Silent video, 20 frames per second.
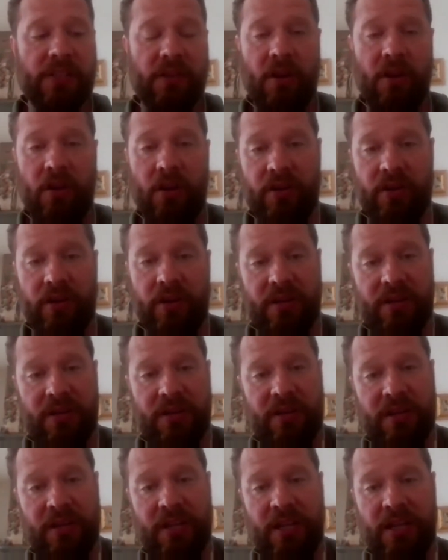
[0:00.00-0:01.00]

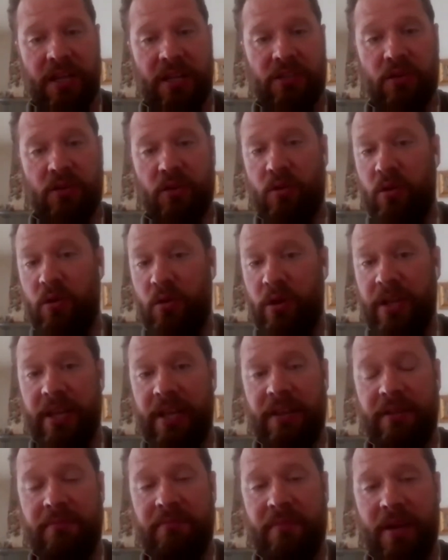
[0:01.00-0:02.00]
on the
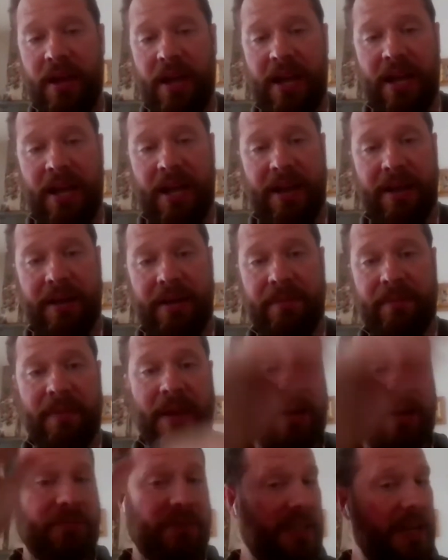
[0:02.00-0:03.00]
Gooi,
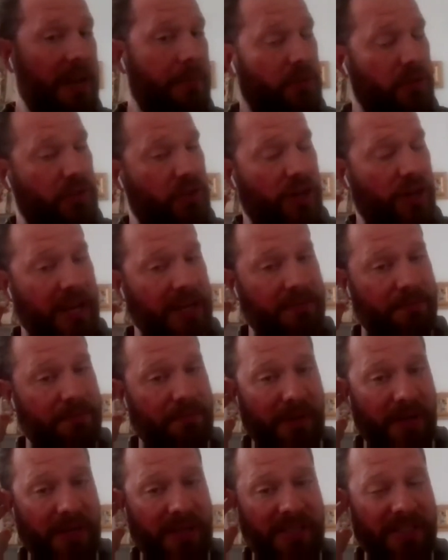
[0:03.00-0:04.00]
Amsterdam, Utrecht,
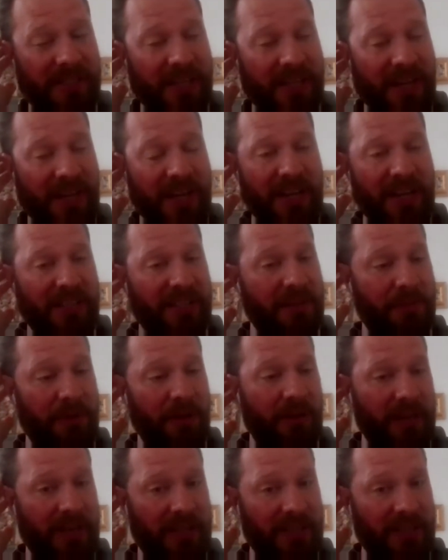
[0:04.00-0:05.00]
but to be
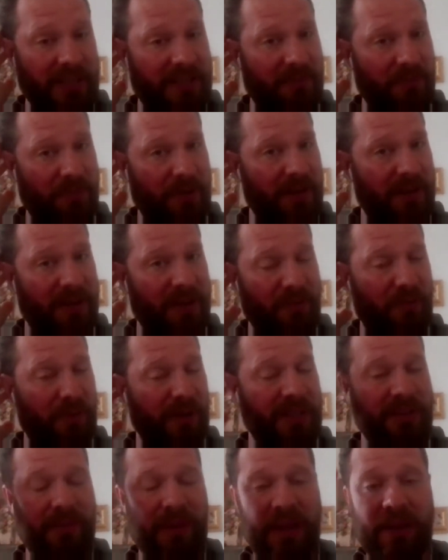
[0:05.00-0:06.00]
honest, we
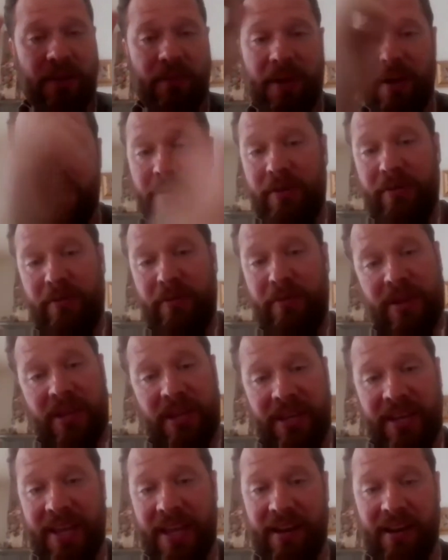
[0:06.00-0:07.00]
do anywhere we can
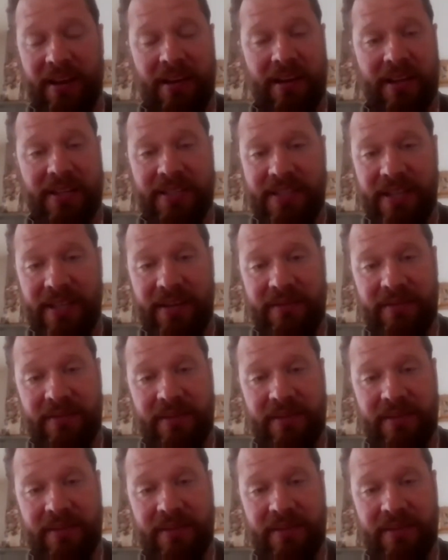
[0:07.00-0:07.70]
get clients in.